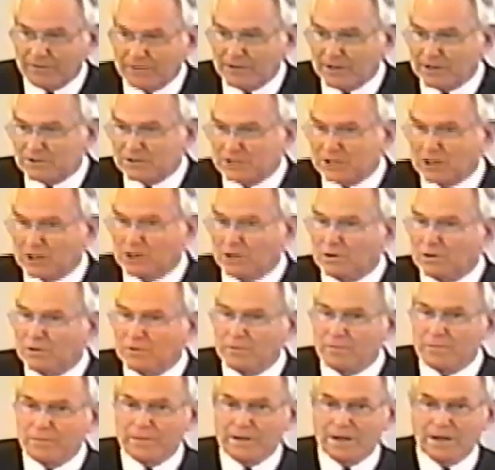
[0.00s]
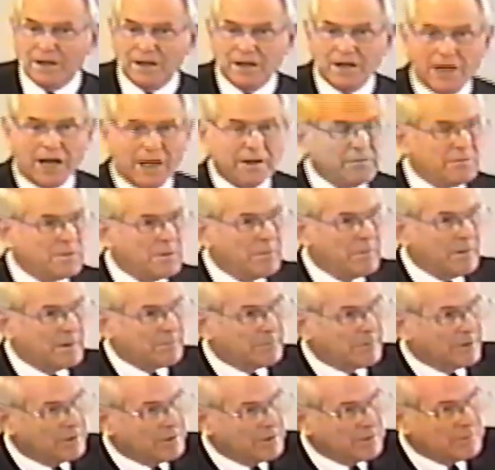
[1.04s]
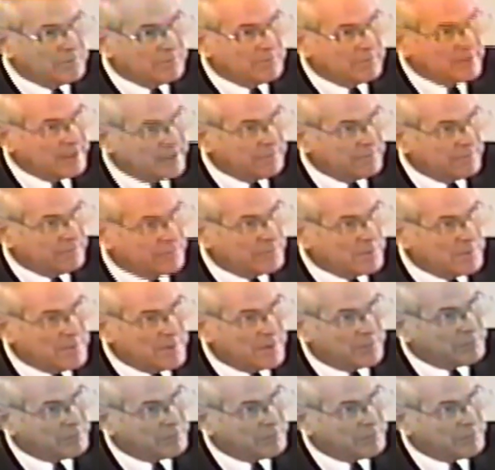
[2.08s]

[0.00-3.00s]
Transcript: of years ago, I remember men from a